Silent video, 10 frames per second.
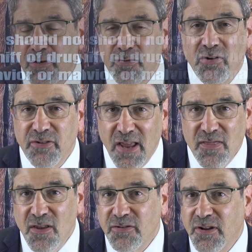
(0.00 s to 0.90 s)
you're just
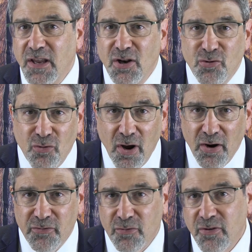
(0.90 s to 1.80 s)
in this to get
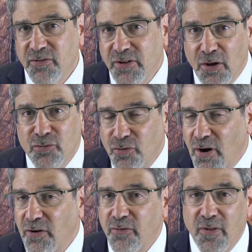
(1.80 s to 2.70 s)
drugs or to sell
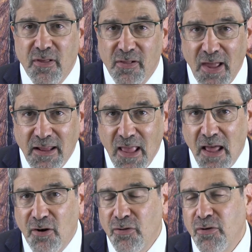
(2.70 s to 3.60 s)
drugs or anything like
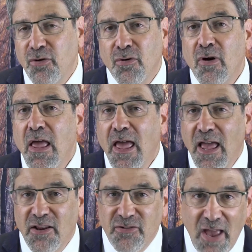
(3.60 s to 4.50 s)
that, or that you're
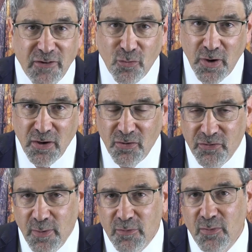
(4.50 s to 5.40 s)
exaggerating
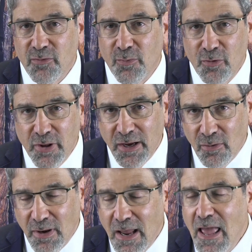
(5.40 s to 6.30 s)
your symptoms or
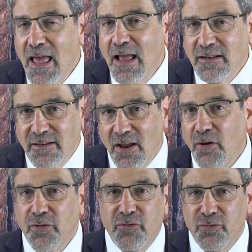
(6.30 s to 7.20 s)
malingering.
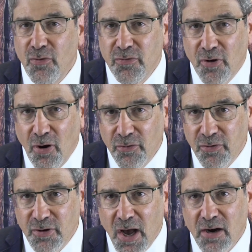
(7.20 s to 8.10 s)
Tell the truth to all
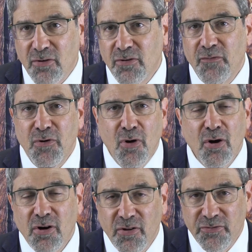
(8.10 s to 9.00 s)
your doctors. If you
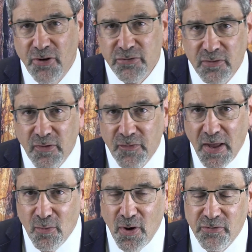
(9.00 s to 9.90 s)
go to consultative
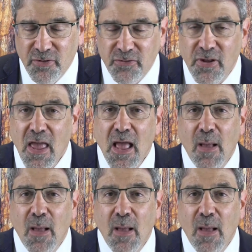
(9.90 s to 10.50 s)
evaluations,